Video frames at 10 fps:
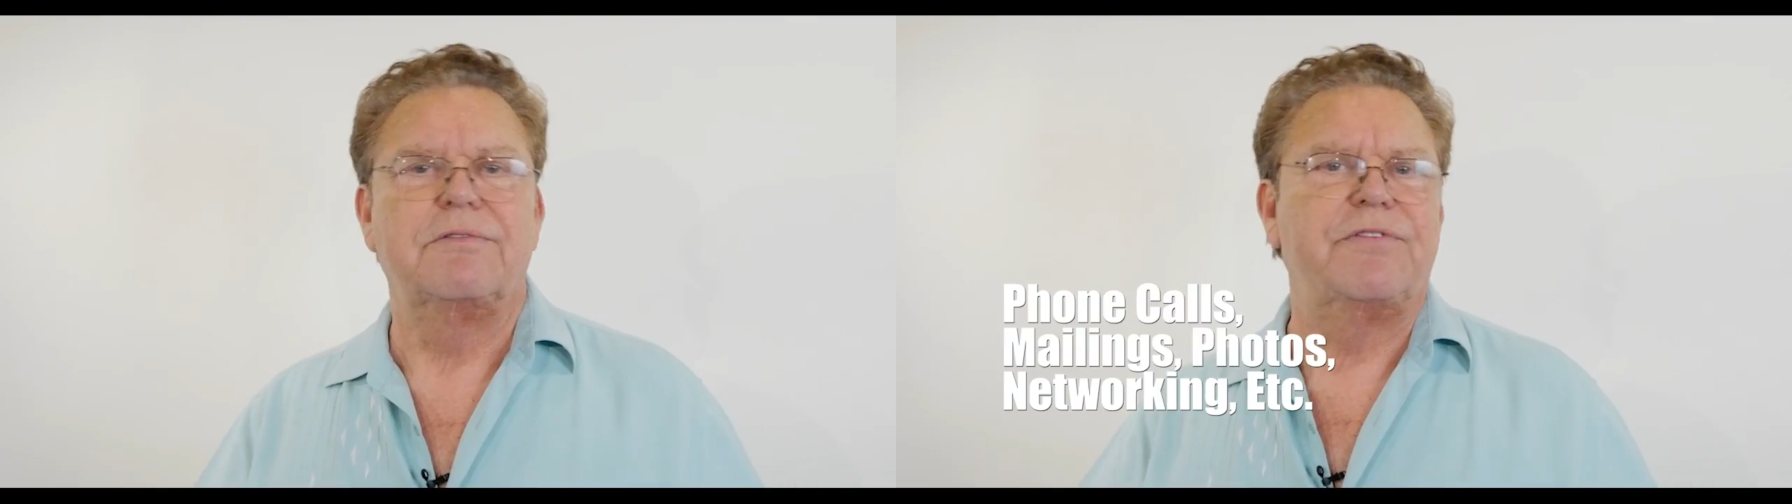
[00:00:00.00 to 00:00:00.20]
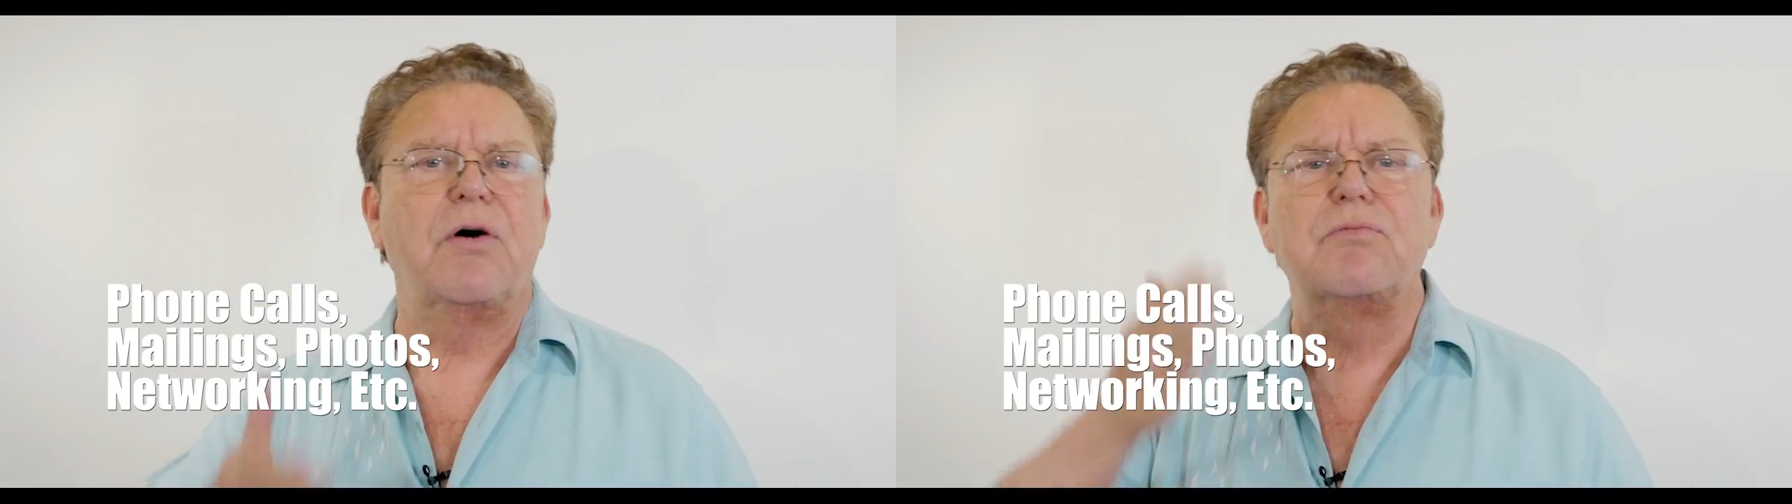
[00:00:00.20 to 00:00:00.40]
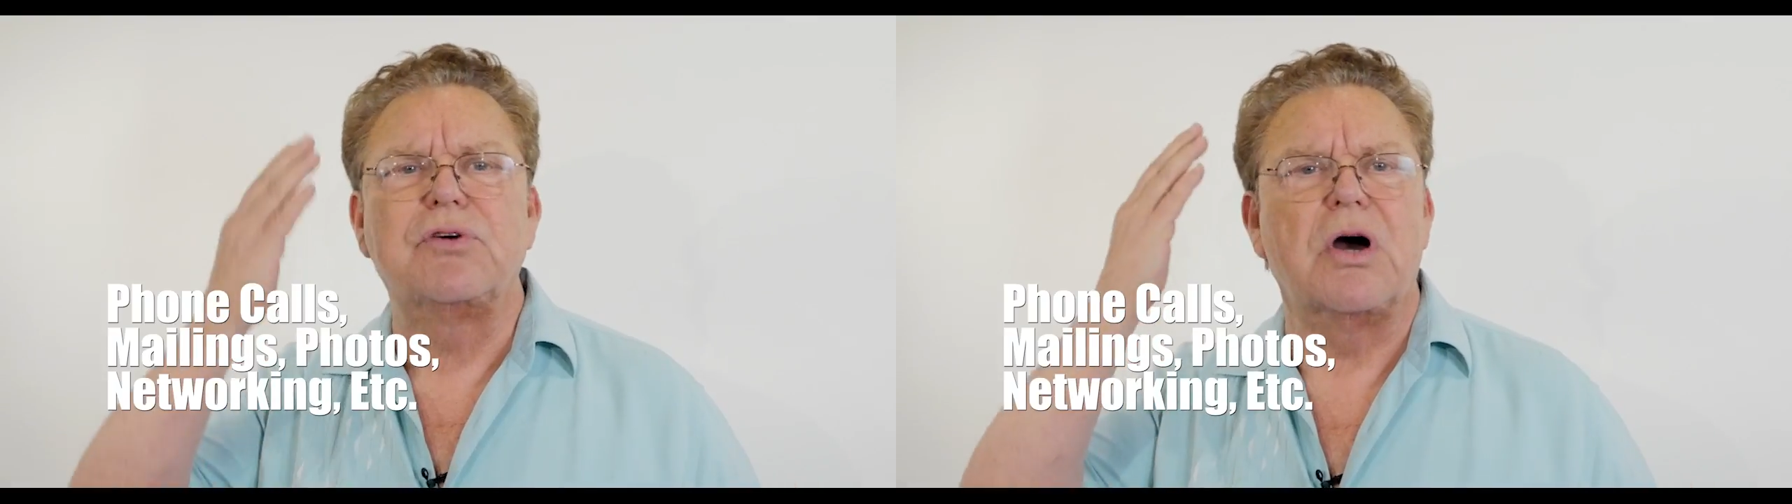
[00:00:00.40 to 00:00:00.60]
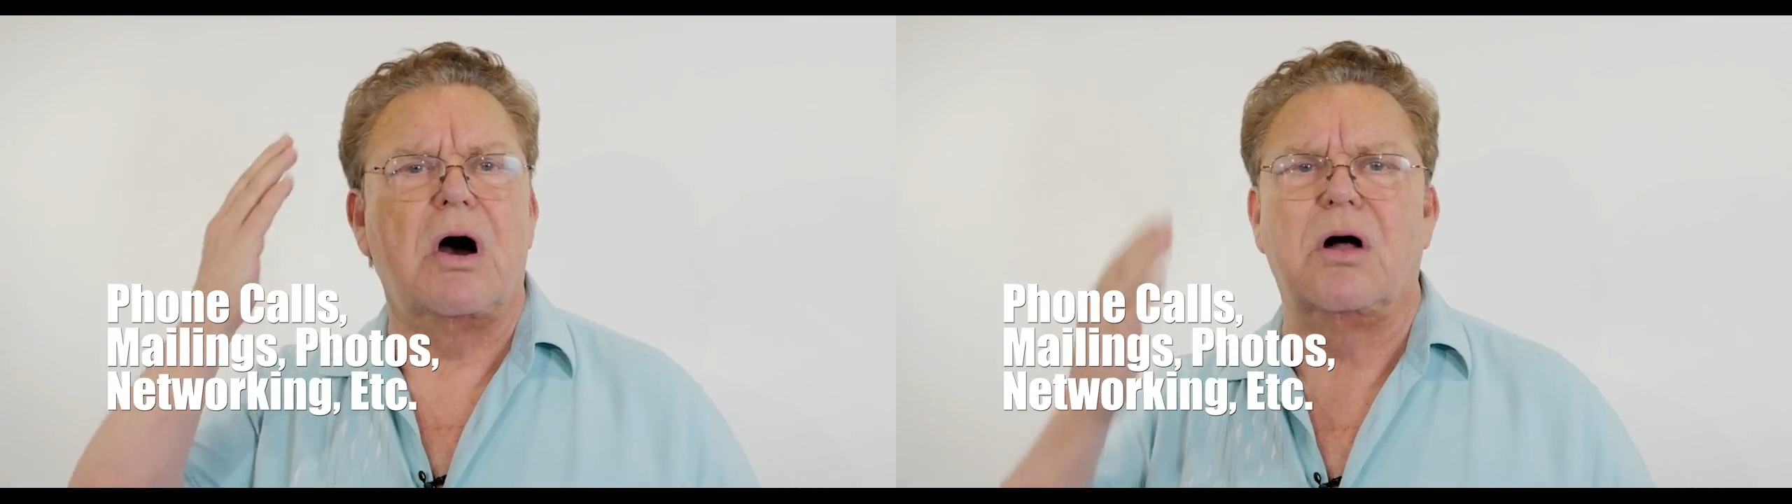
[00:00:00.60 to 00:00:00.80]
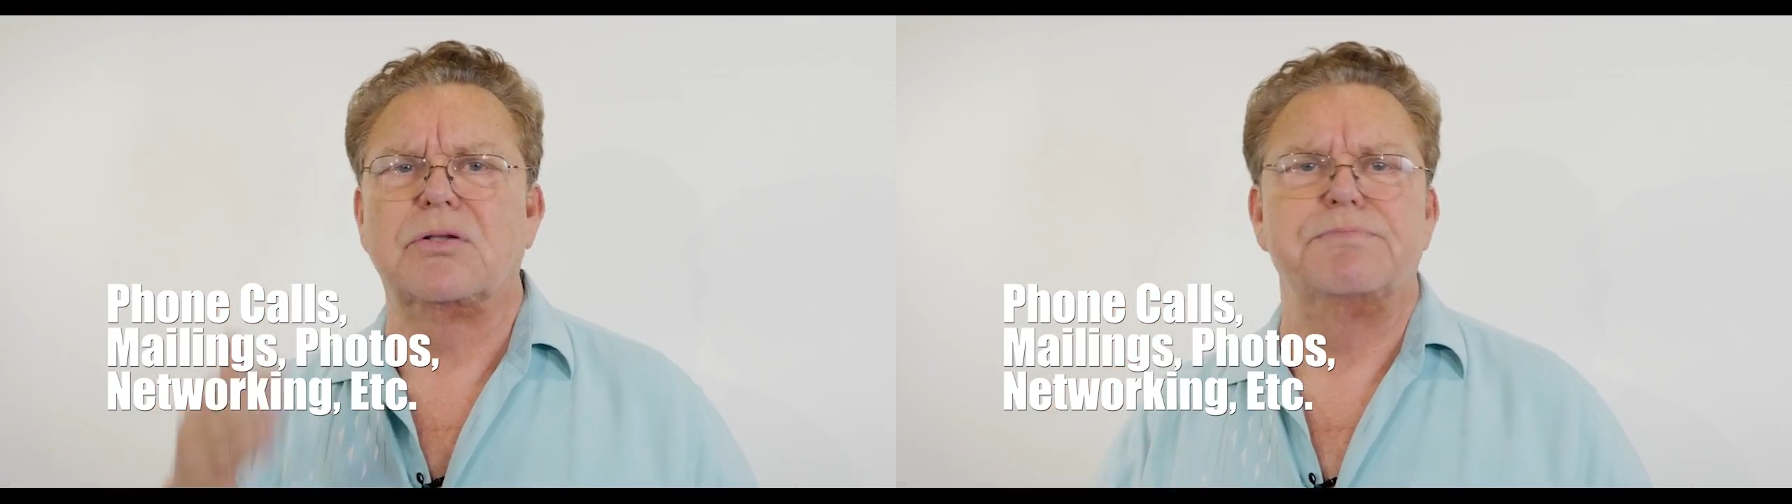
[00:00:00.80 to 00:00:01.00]
Phone
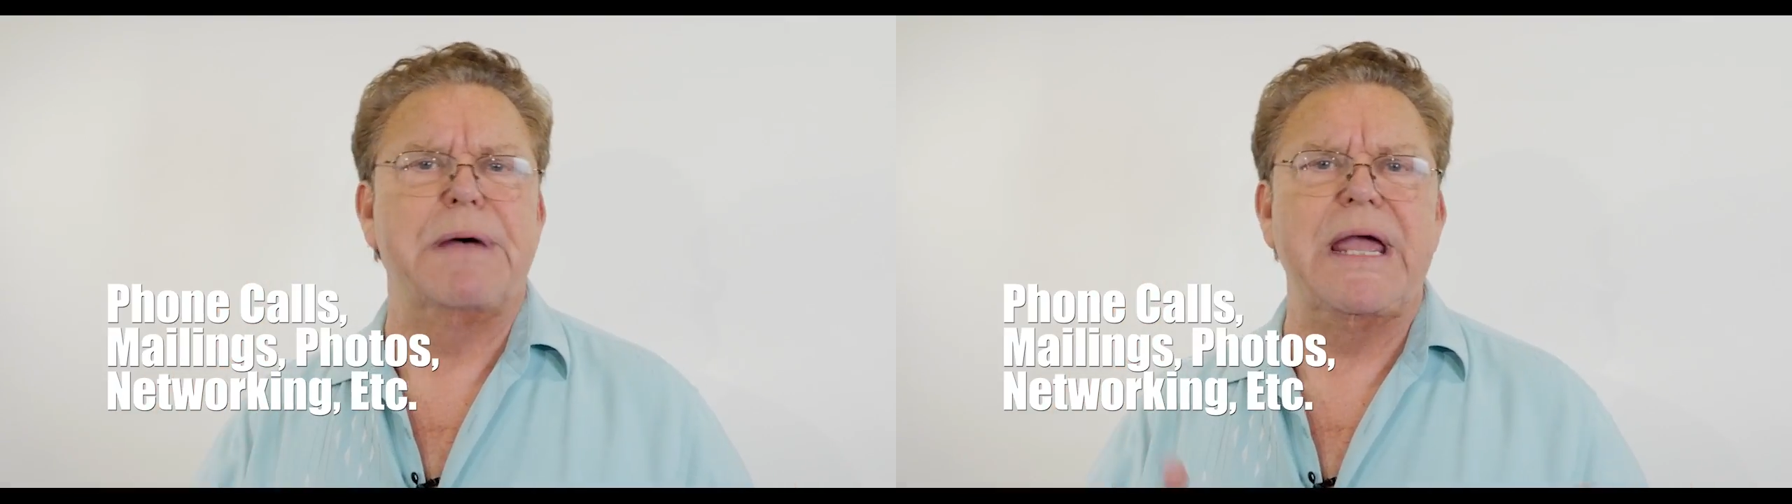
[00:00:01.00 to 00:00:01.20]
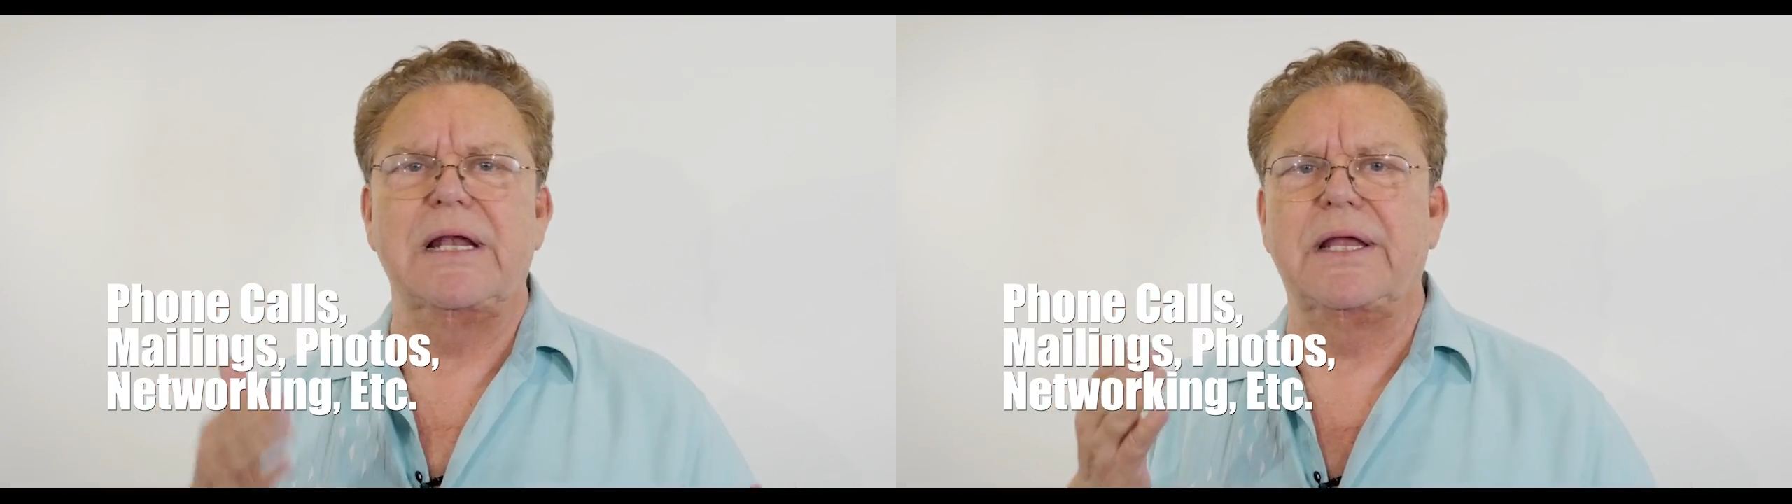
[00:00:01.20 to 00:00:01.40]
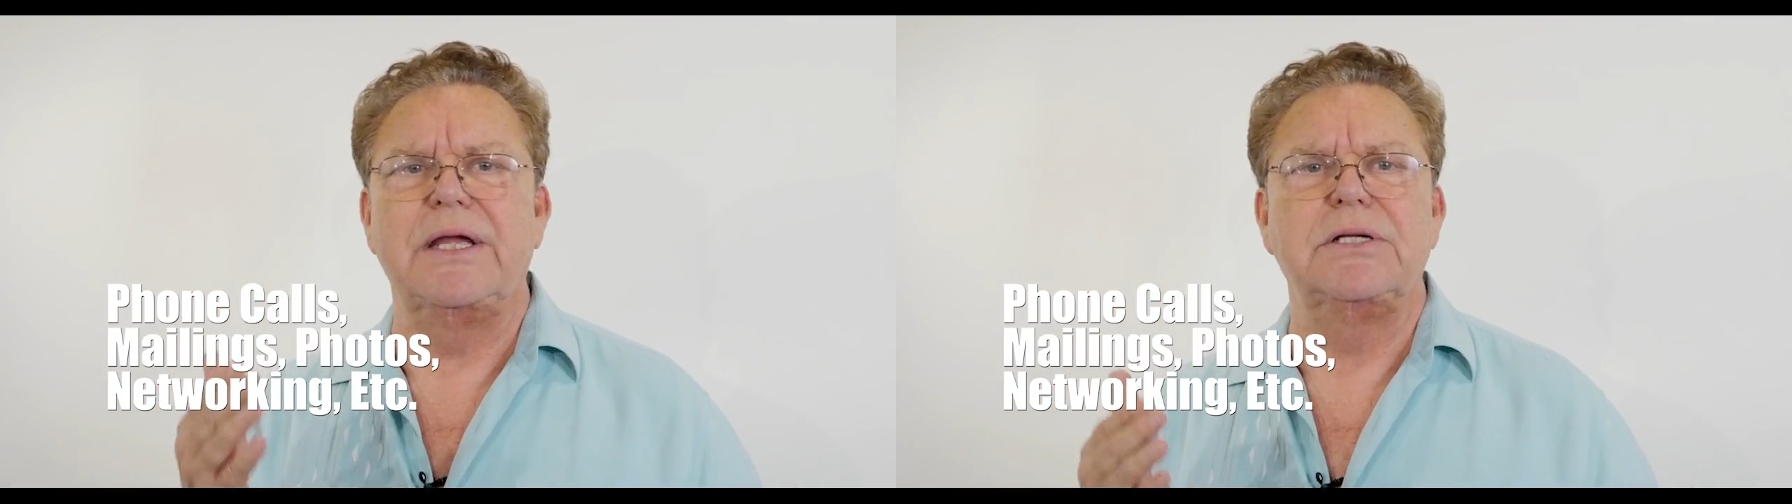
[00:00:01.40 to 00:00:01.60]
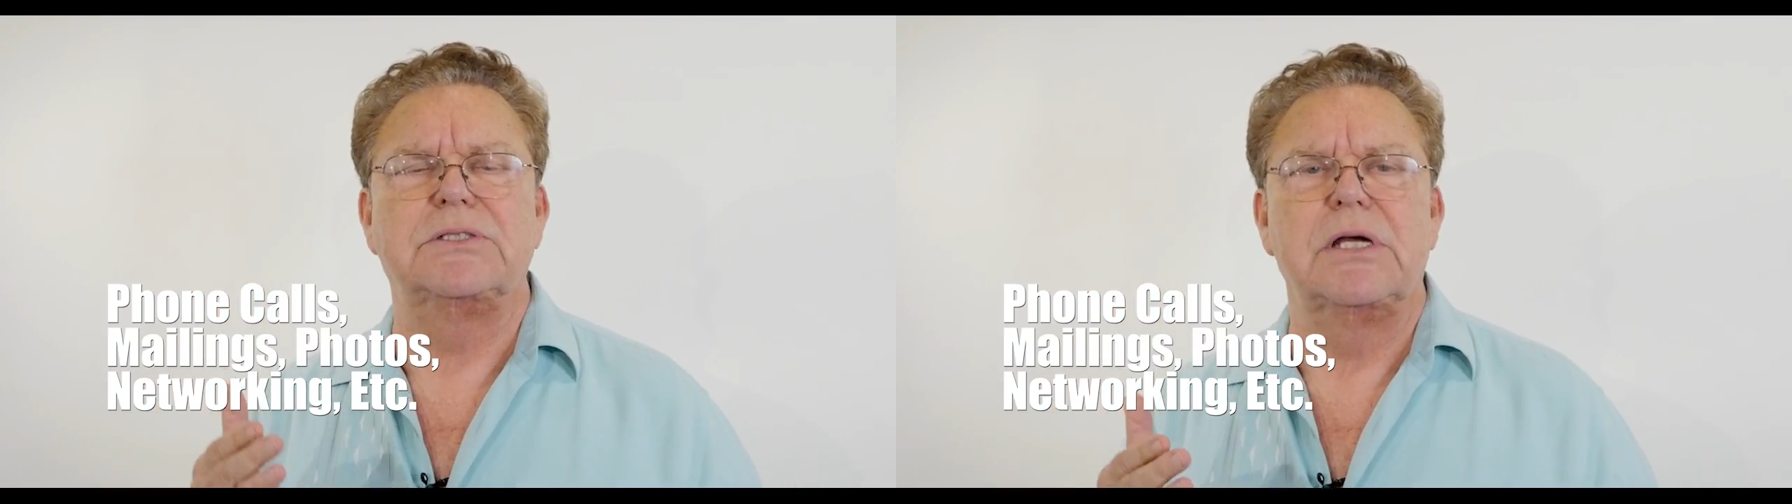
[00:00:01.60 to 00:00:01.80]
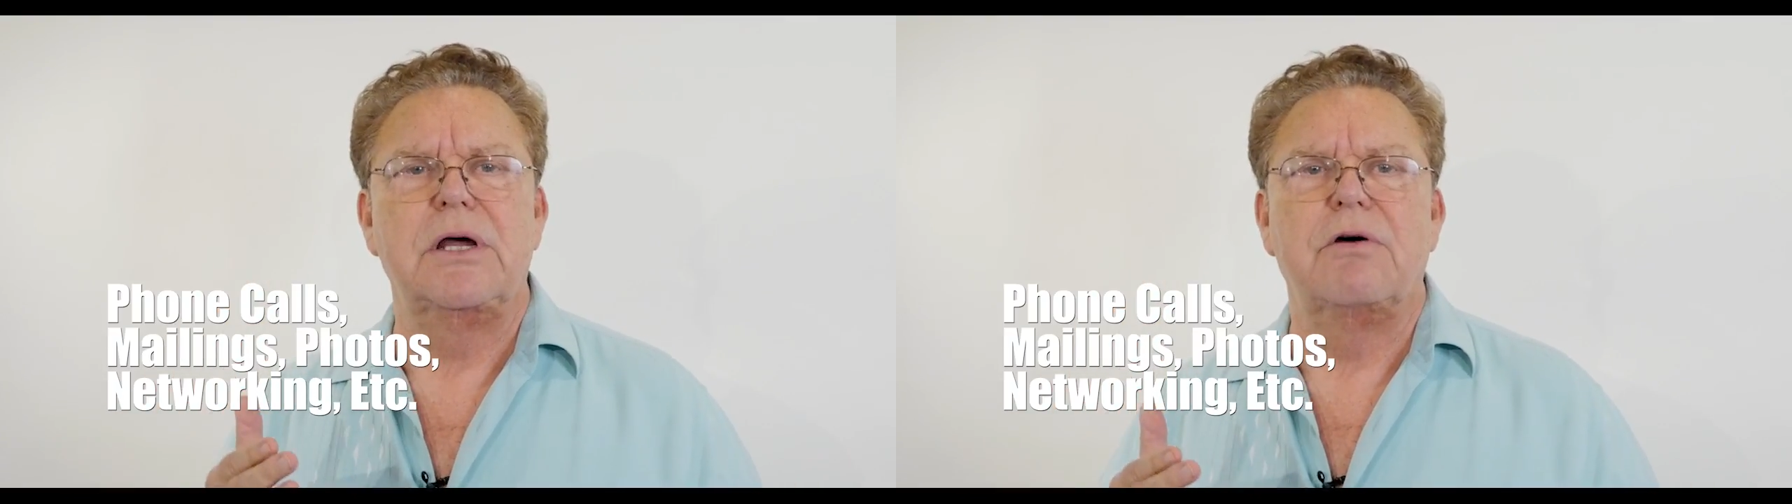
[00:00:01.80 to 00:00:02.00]
calls, mailings,